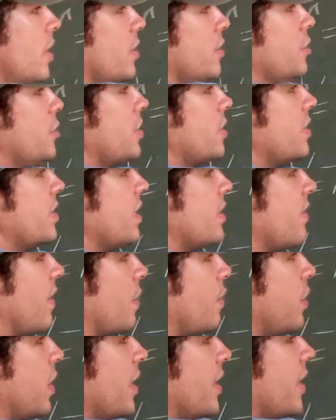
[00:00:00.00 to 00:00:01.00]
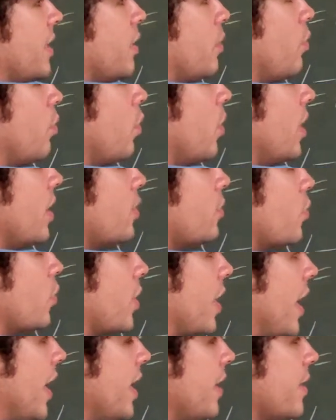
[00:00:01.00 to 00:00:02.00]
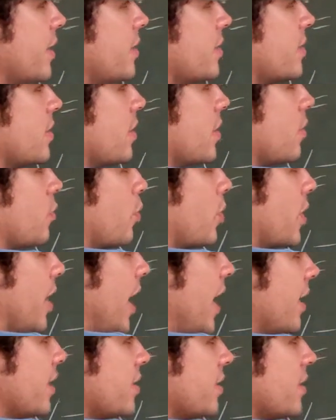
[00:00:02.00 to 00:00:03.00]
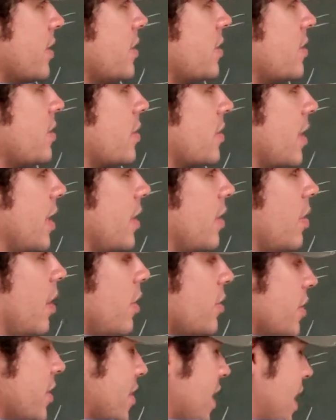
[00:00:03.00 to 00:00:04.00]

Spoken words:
as you can see, if I plug in a 1 where 8 is, or where x is, then I'll just